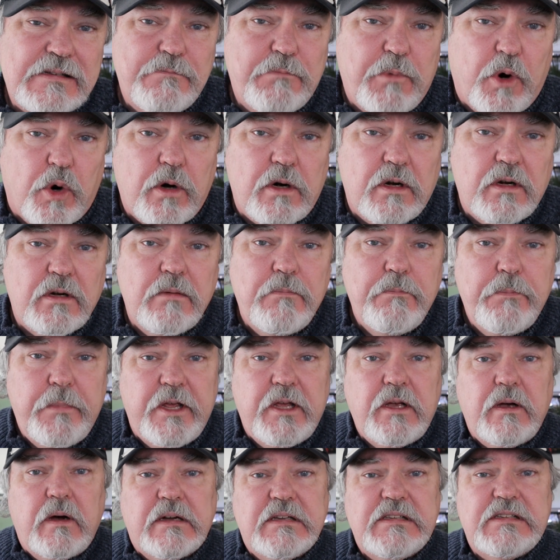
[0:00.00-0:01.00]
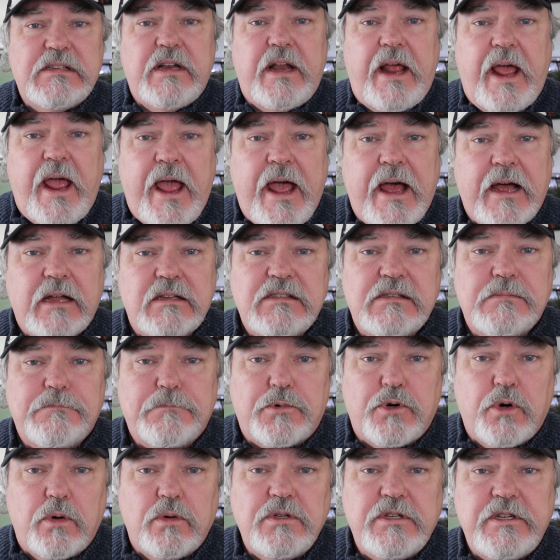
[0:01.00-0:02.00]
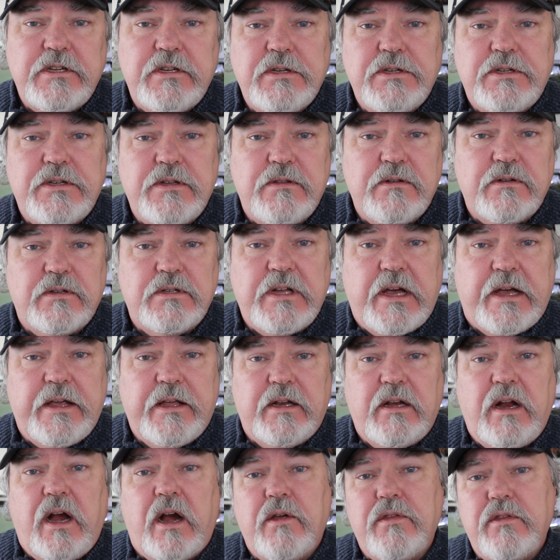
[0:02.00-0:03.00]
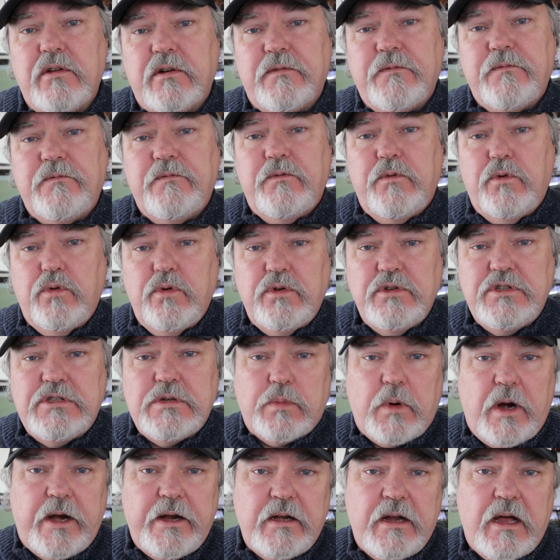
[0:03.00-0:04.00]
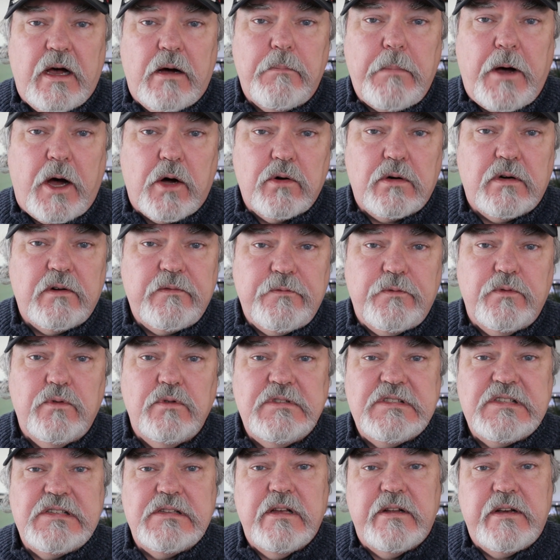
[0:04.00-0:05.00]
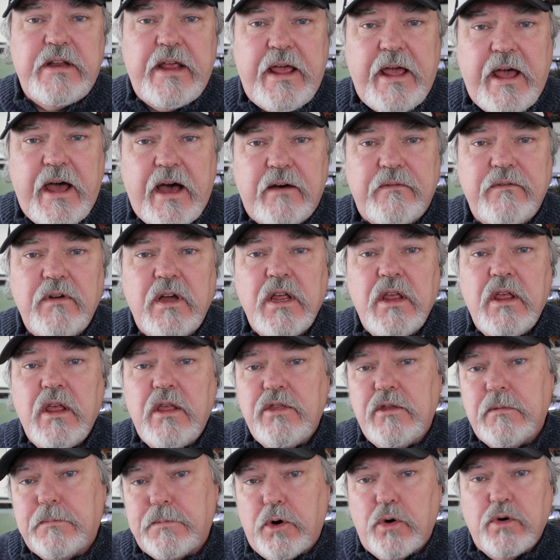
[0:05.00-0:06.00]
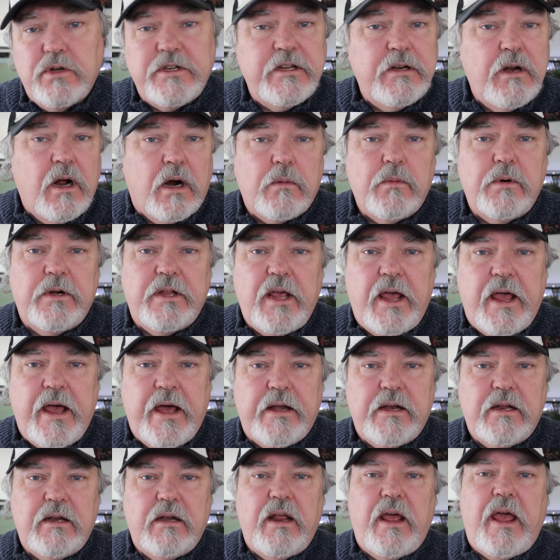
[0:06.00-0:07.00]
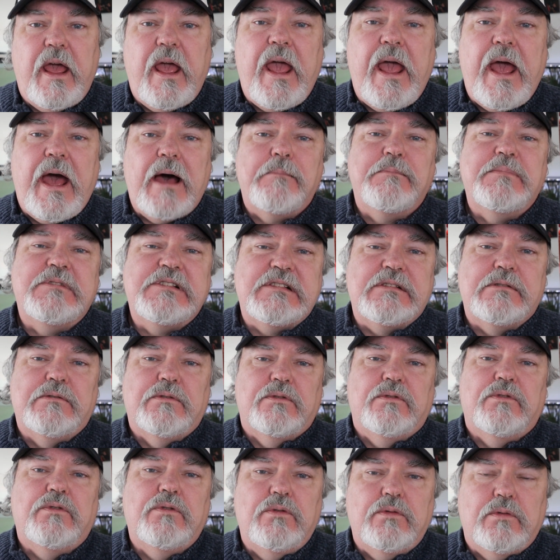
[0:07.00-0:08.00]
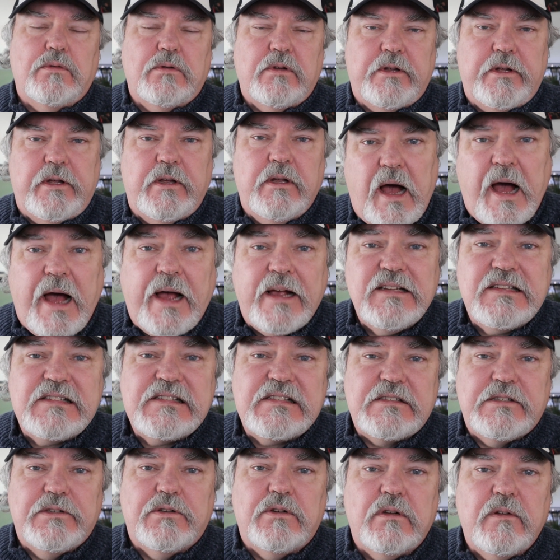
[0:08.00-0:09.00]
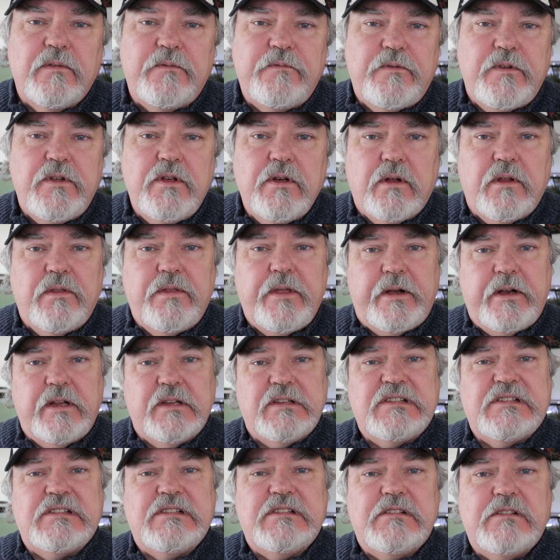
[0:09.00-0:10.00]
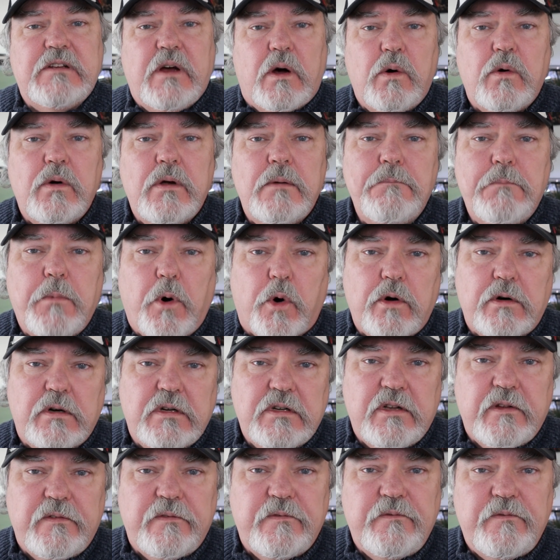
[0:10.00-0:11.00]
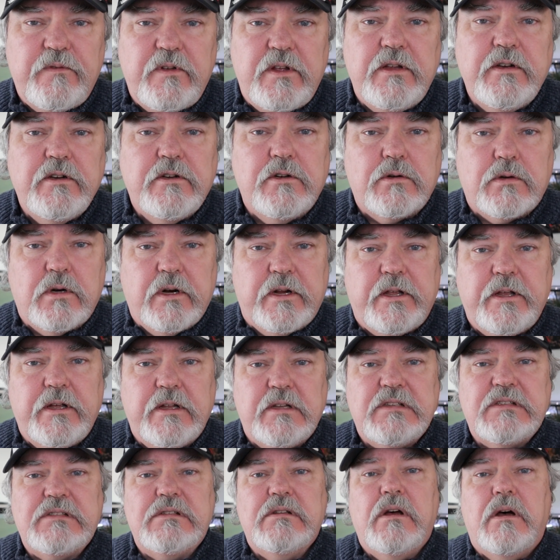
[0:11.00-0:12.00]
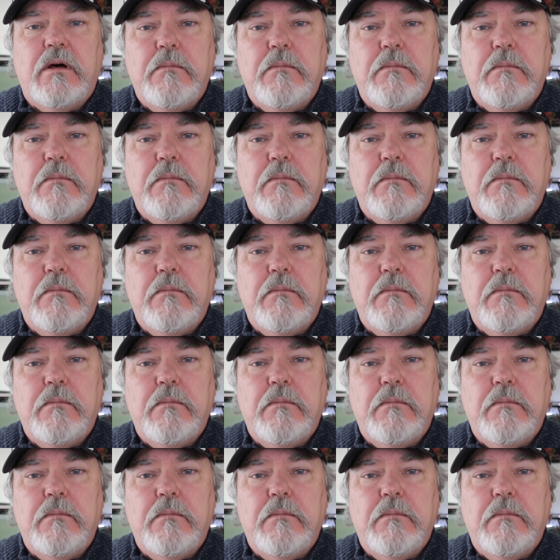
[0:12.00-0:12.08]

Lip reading: important? Because it adds protein to their diet. Are there foods right now, powdered foods, that have the protein already added? Absolutely. I still feel that it's so important to feed crickets,